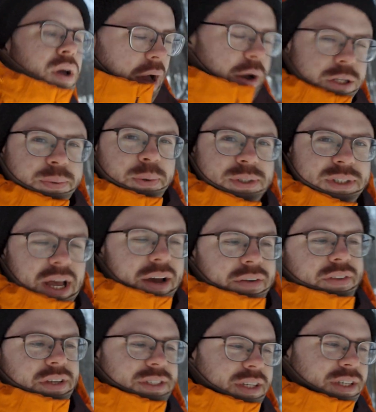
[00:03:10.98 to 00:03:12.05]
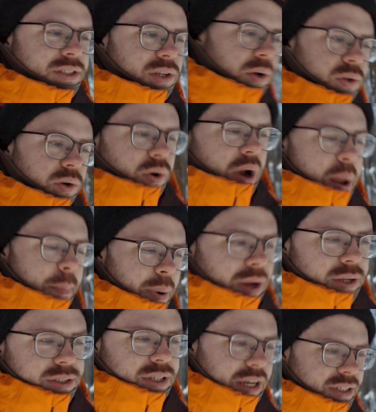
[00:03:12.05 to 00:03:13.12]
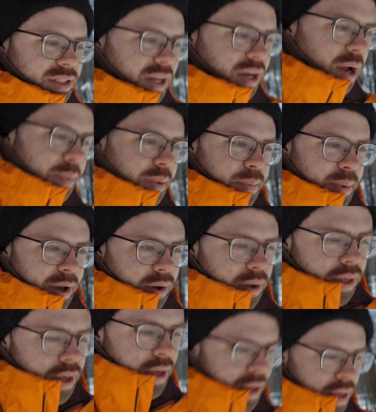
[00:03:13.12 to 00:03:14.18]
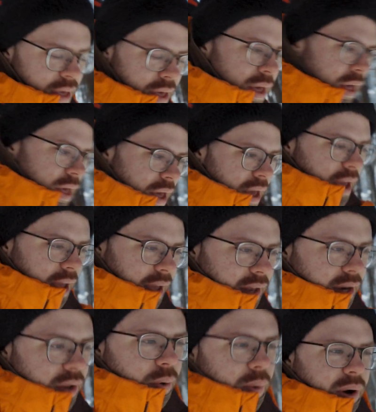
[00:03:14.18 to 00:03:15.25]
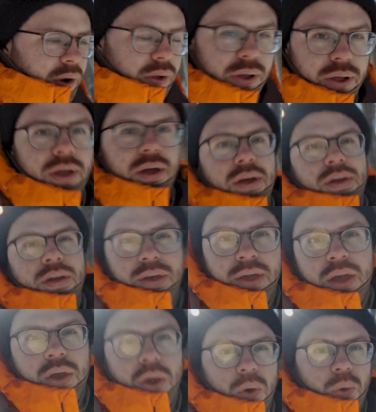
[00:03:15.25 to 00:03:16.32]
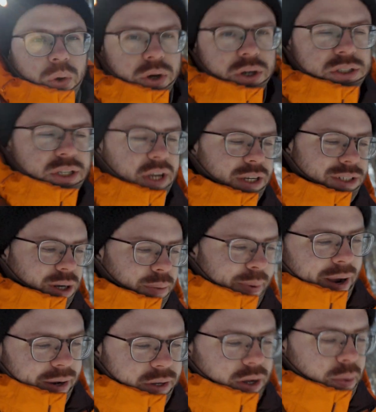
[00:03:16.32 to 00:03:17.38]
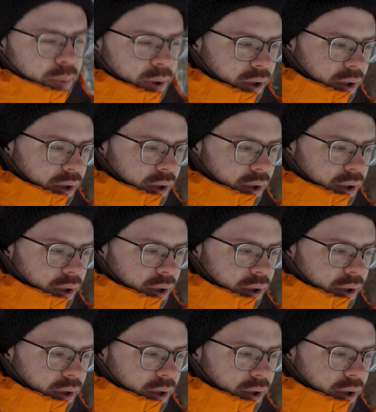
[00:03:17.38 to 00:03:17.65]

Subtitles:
I was supposed to have these things called crampons last night come in the mail, and well, orders I guess are backed up.